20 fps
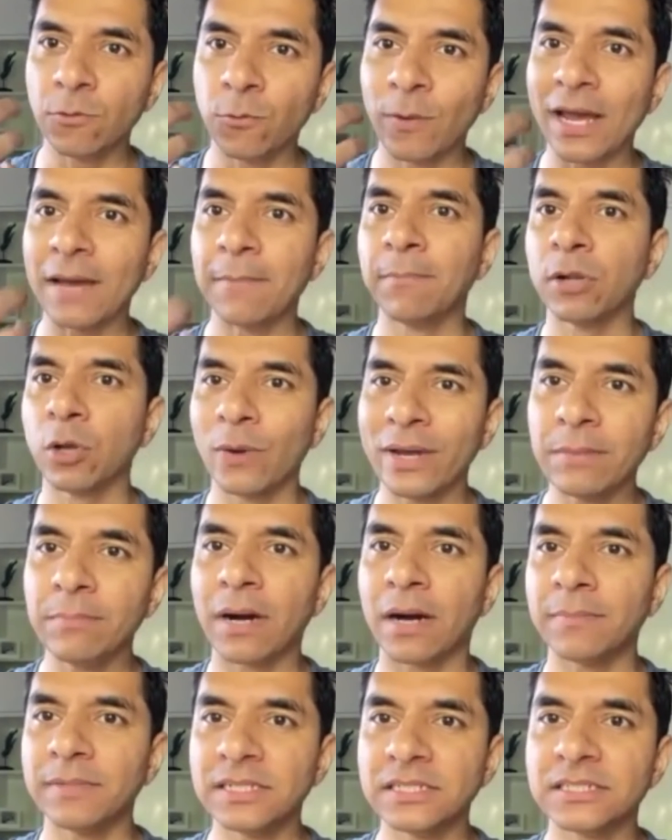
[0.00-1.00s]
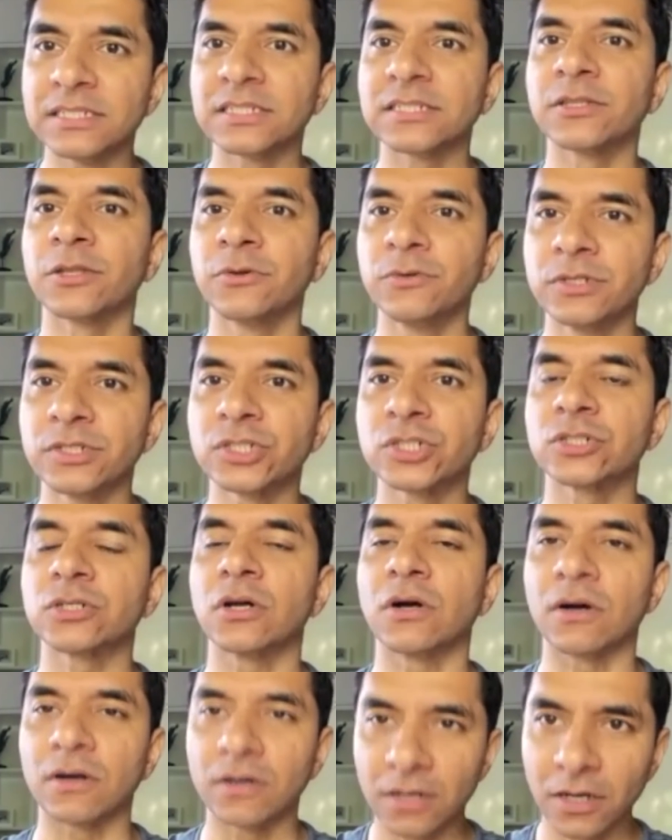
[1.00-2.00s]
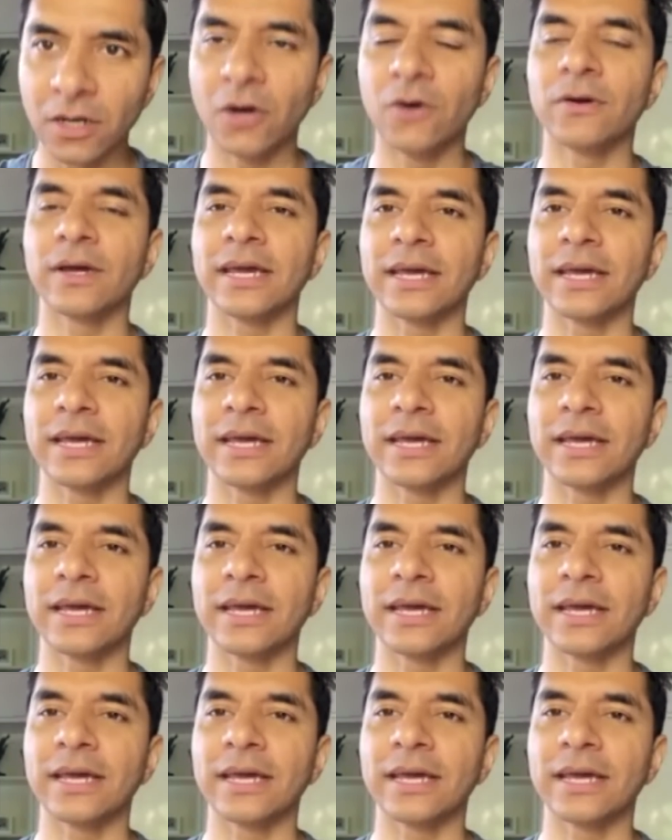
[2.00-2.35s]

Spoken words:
we're blowing bubbles through the straw. Okay.